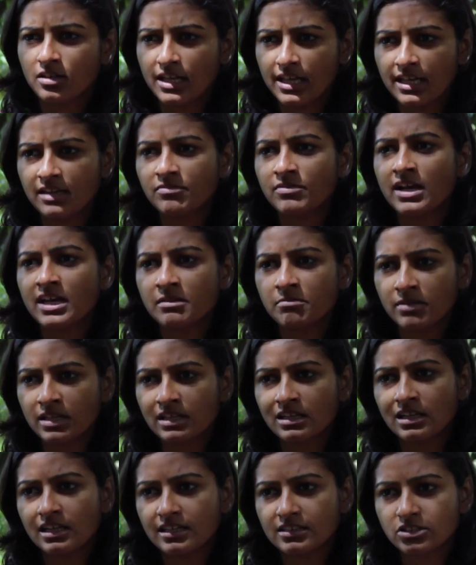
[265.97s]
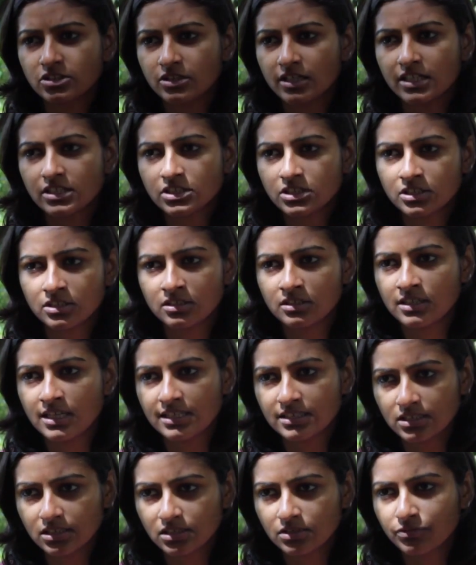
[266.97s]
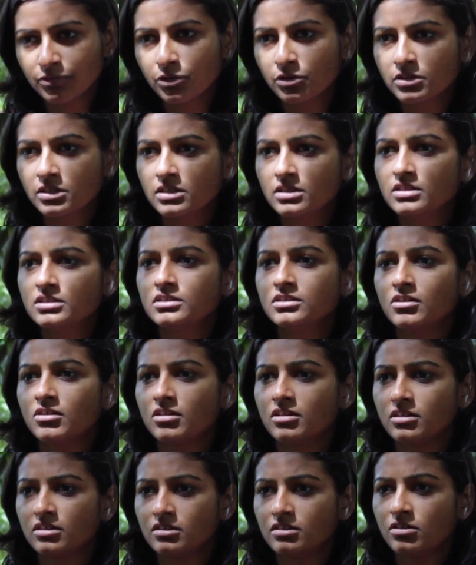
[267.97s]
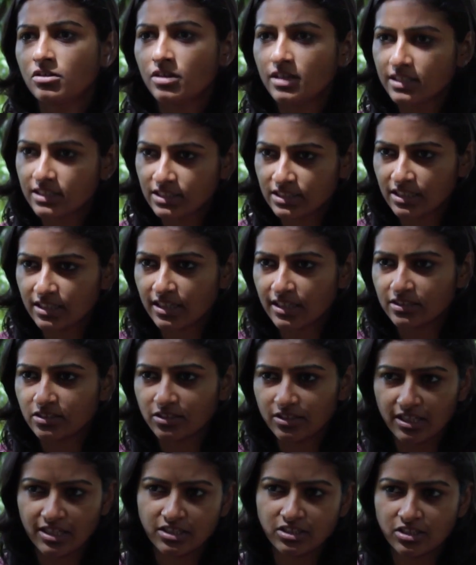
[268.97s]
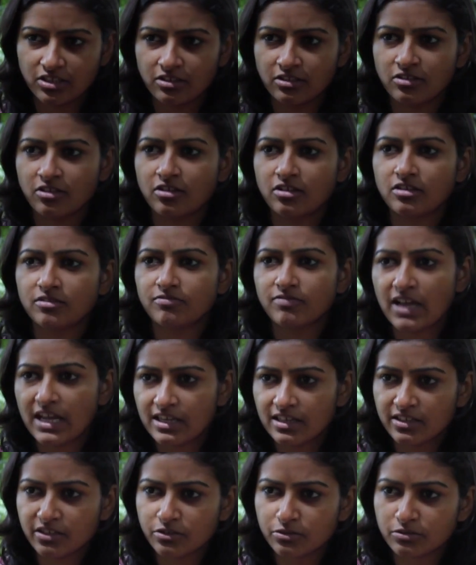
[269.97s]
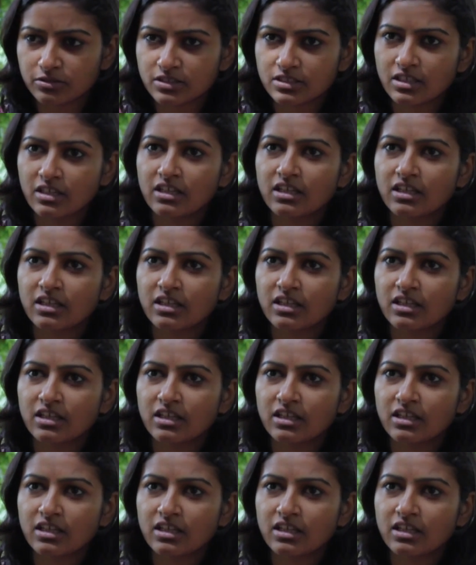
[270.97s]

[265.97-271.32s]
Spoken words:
environmental education as its focus or holistic education or values,